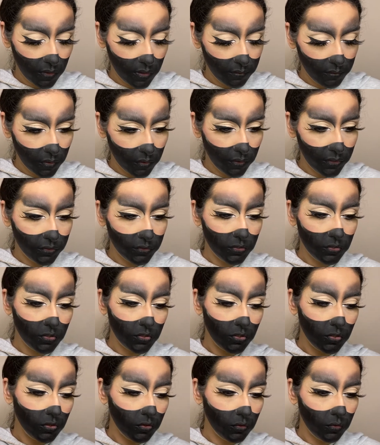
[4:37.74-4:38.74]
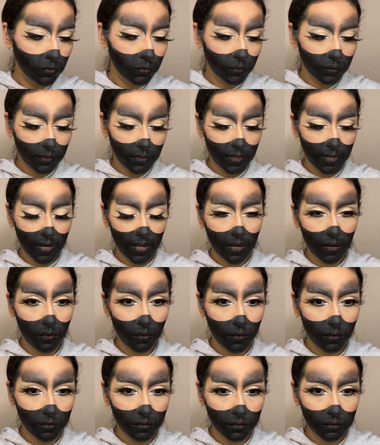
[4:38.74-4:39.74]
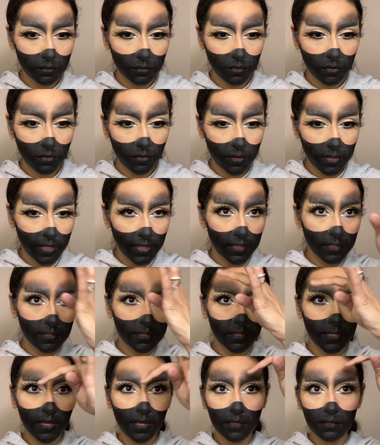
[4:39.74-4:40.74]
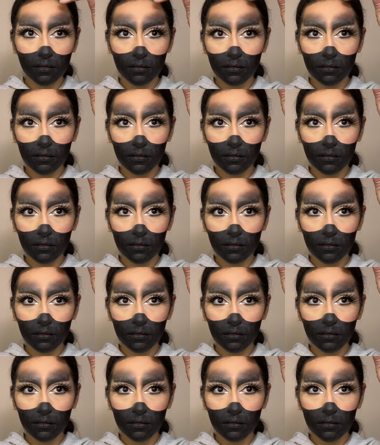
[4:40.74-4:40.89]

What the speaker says: I'm going to now create that